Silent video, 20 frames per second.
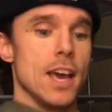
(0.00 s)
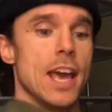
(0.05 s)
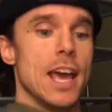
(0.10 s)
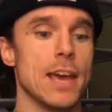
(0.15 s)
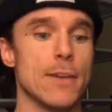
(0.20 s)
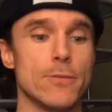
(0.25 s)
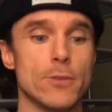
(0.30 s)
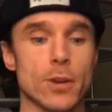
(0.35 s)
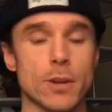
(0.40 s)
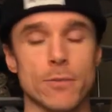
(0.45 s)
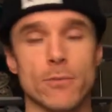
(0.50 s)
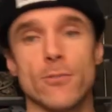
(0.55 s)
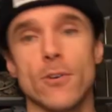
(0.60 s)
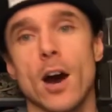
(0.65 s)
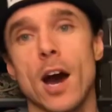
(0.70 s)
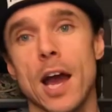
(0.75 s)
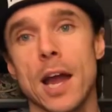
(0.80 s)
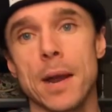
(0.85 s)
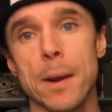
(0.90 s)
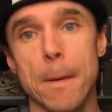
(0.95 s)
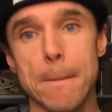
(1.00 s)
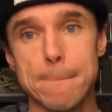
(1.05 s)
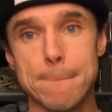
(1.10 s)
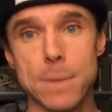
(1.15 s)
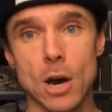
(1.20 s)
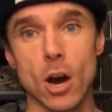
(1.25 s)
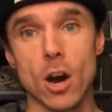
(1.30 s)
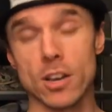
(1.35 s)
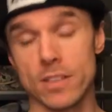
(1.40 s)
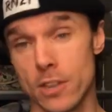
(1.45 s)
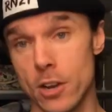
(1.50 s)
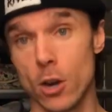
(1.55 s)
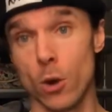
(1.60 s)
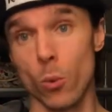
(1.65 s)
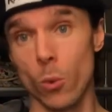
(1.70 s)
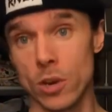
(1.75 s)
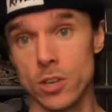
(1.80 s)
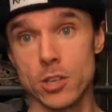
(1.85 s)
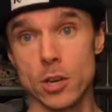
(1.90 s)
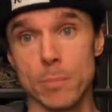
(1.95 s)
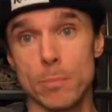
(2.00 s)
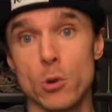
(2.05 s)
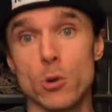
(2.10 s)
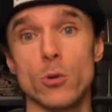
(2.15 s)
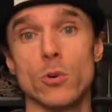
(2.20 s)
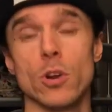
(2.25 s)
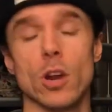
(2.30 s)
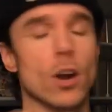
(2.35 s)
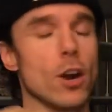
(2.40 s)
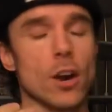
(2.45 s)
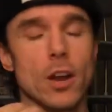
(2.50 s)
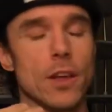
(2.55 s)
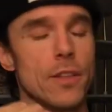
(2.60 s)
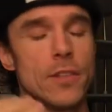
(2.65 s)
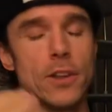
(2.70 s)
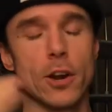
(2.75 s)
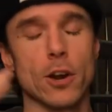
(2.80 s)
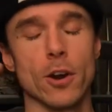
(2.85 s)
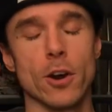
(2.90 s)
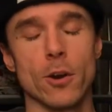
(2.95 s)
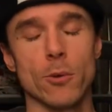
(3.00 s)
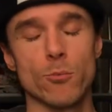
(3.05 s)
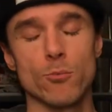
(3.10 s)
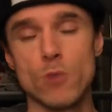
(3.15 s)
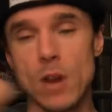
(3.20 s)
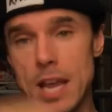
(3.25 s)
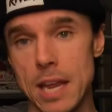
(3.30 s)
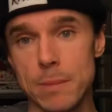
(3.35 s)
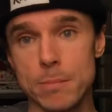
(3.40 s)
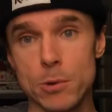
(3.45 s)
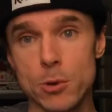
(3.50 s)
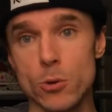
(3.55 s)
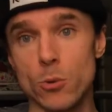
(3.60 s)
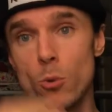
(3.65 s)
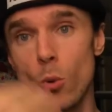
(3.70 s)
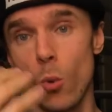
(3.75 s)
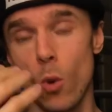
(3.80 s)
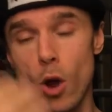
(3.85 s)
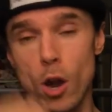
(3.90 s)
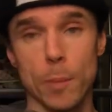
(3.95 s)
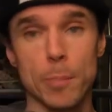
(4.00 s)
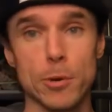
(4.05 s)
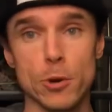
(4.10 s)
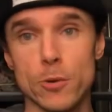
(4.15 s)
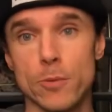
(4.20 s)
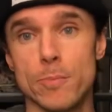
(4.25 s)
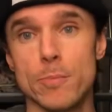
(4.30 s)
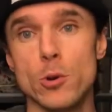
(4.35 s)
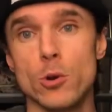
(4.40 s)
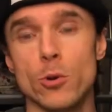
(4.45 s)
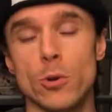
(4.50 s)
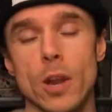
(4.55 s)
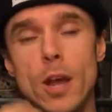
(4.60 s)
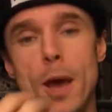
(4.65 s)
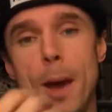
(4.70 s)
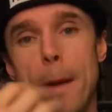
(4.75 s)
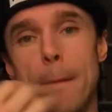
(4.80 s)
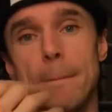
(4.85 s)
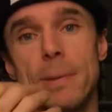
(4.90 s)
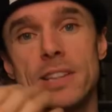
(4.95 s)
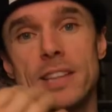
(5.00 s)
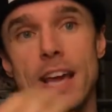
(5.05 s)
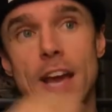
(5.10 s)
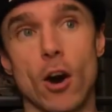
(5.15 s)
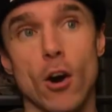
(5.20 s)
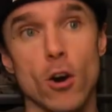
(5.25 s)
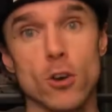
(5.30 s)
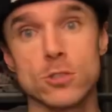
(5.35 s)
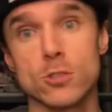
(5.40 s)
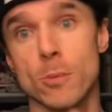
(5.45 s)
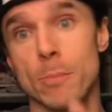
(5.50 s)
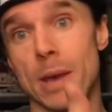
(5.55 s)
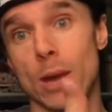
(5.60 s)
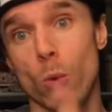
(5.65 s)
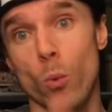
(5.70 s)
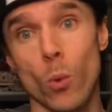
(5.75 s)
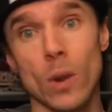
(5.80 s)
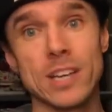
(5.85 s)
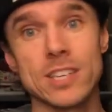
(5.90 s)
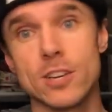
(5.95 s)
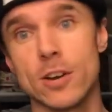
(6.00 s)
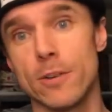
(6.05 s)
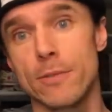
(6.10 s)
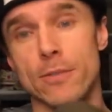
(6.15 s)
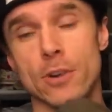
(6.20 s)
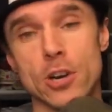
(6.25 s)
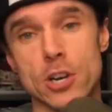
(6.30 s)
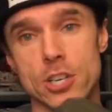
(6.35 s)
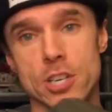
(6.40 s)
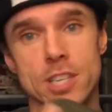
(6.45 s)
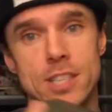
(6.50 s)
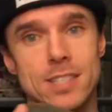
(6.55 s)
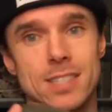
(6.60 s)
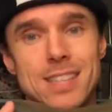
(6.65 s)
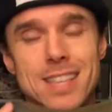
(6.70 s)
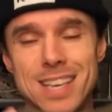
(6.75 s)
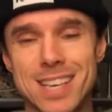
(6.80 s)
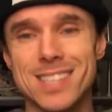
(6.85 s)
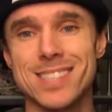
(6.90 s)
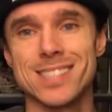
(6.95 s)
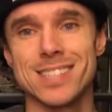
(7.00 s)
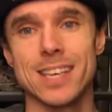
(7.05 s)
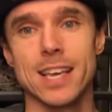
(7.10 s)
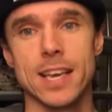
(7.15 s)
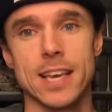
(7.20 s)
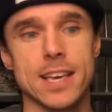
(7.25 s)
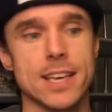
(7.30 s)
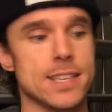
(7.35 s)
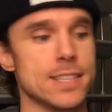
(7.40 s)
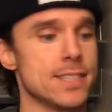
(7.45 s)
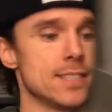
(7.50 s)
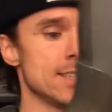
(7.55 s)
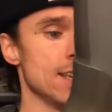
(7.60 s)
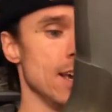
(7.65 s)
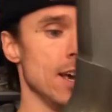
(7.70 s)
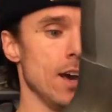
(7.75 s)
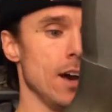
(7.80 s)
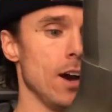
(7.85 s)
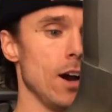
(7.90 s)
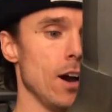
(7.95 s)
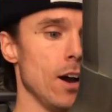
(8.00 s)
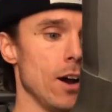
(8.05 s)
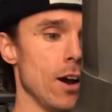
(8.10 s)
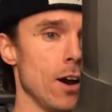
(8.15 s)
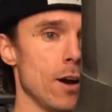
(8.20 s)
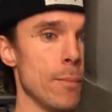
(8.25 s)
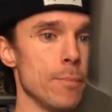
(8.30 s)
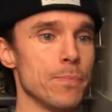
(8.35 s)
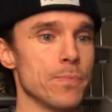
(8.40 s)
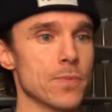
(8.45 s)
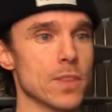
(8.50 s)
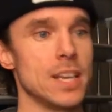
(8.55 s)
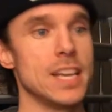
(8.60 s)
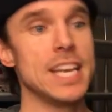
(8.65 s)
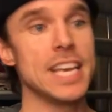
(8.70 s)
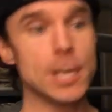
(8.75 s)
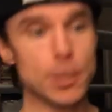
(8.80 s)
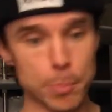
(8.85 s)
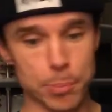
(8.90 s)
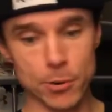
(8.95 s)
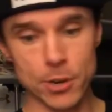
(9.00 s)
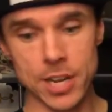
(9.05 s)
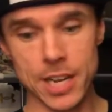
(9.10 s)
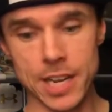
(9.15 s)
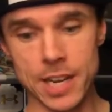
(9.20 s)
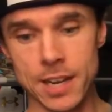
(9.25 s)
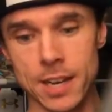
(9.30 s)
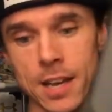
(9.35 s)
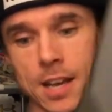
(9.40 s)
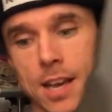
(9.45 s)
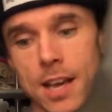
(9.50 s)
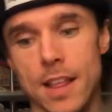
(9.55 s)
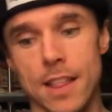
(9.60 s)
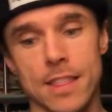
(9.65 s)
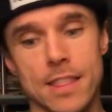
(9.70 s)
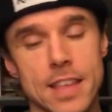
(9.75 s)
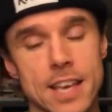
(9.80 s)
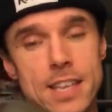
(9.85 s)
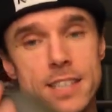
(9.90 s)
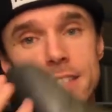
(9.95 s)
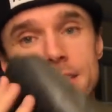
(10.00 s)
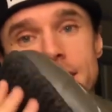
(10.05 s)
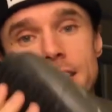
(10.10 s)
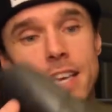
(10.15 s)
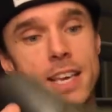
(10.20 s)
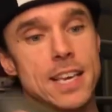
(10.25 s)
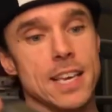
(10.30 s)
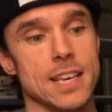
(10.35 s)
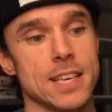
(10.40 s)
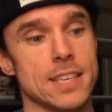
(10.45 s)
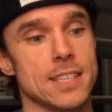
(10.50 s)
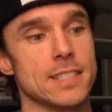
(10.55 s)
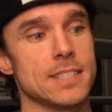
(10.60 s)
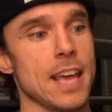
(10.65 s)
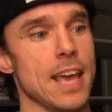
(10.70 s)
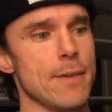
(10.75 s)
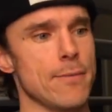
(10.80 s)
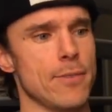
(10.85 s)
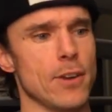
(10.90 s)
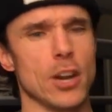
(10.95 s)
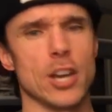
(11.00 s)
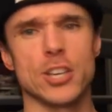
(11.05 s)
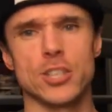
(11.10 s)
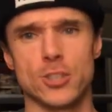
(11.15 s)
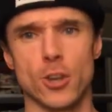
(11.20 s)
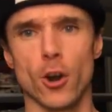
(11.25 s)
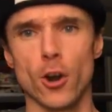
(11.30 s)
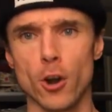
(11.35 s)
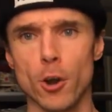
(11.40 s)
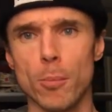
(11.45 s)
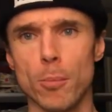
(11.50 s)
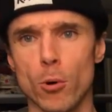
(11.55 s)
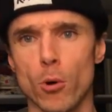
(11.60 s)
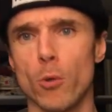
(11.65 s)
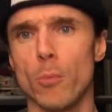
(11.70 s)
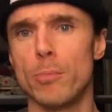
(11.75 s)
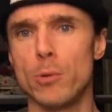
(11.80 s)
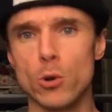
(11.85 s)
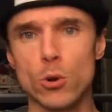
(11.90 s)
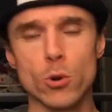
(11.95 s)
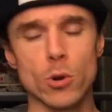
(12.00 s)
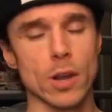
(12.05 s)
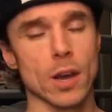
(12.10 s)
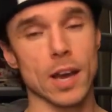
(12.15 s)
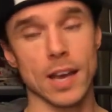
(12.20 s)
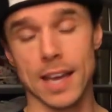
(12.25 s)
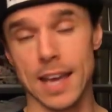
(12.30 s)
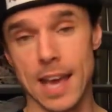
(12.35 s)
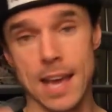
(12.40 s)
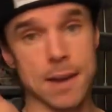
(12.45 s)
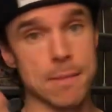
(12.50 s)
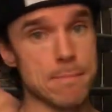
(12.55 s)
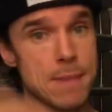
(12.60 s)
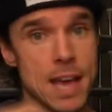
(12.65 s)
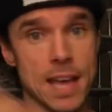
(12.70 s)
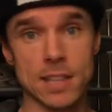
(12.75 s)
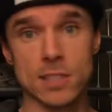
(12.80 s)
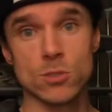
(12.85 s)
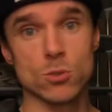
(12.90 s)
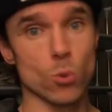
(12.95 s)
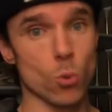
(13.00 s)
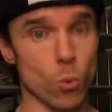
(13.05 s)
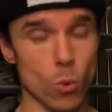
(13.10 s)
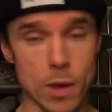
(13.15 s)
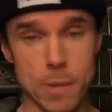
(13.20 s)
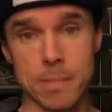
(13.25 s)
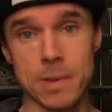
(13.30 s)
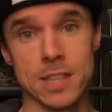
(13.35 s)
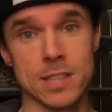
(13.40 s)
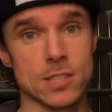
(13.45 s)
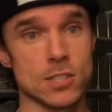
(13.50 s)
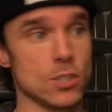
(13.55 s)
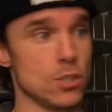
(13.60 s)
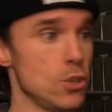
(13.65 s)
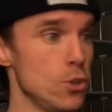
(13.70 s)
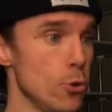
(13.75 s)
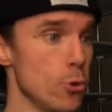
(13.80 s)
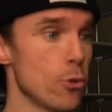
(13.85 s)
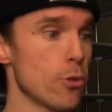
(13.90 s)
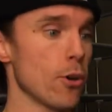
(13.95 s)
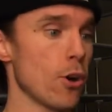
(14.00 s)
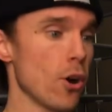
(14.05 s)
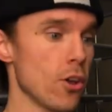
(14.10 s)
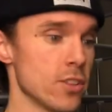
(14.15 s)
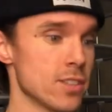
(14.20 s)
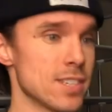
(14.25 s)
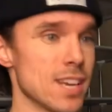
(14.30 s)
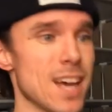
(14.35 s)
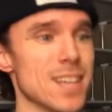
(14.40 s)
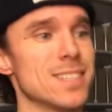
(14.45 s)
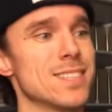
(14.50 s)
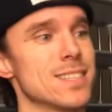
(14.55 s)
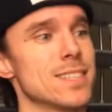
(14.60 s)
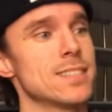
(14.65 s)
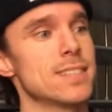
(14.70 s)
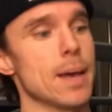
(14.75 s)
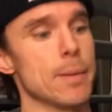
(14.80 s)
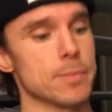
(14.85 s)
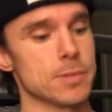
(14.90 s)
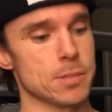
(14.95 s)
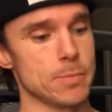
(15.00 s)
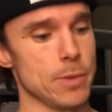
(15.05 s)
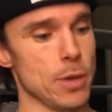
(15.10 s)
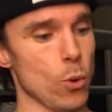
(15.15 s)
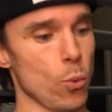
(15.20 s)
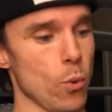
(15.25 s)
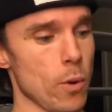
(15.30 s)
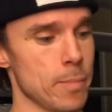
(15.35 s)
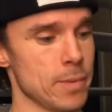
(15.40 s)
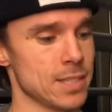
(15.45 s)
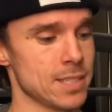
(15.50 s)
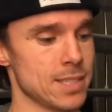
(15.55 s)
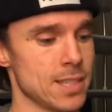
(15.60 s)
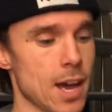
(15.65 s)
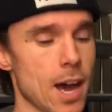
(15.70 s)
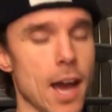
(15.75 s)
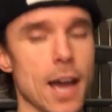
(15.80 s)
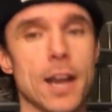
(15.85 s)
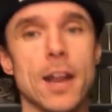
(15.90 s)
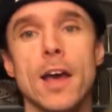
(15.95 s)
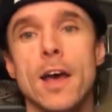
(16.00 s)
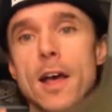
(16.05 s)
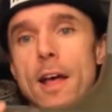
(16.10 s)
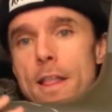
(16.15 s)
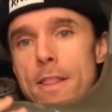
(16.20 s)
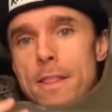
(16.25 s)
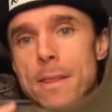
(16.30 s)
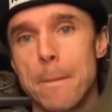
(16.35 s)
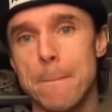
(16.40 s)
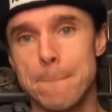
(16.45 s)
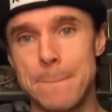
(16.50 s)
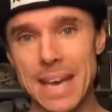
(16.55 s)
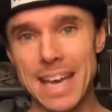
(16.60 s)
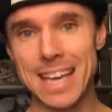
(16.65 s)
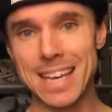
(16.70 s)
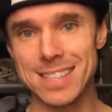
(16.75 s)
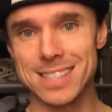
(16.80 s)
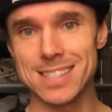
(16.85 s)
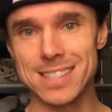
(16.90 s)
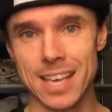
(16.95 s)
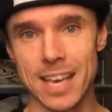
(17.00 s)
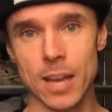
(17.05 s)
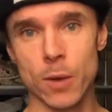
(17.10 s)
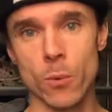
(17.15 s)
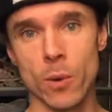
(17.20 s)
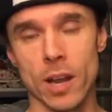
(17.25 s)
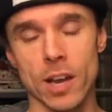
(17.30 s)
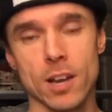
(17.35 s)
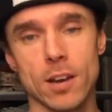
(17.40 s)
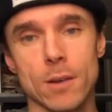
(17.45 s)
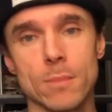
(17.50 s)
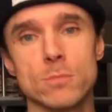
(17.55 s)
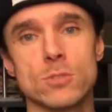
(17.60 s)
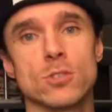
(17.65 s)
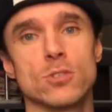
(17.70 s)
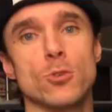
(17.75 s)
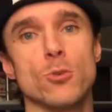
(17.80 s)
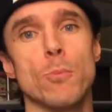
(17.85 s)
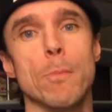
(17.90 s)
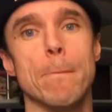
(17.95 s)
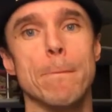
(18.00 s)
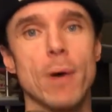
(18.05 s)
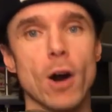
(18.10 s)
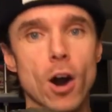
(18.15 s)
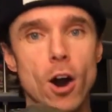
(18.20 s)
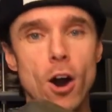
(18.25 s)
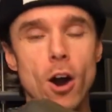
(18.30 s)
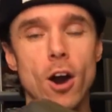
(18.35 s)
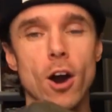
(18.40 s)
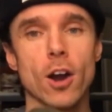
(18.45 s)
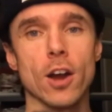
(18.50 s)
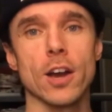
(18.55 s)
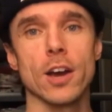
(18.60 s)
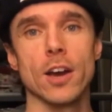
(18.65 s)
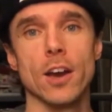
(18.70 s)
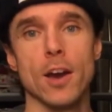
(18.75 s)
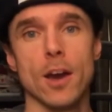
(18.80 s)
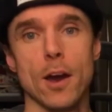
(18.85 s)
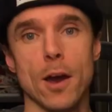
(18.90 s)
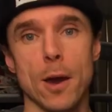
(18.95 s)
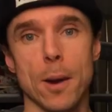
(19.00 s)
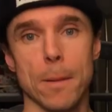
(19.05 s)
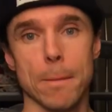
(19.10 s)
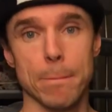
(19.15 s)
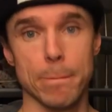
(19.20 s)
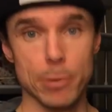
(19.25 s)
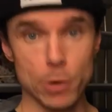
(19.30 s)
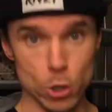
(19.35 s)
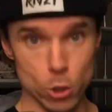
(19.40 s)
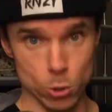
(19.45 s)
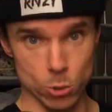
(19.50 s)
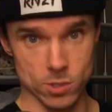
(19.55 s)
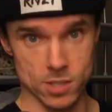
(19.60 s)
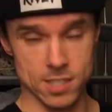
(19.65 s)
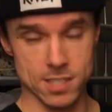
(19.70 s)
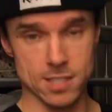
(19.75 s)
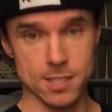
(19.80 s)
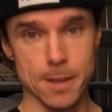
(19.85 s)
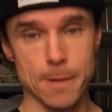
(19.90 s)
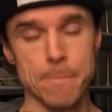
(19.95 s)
If you can find BOGS, they're a winter boot, or they're a rain boot, waterproof boot, but they also make winter versions. This is neoprene. This is a very durable boot. Again, men's, women's, youth, all the sizes. This happens to be a women's 9. The biggest thing when it comes to BOG boots,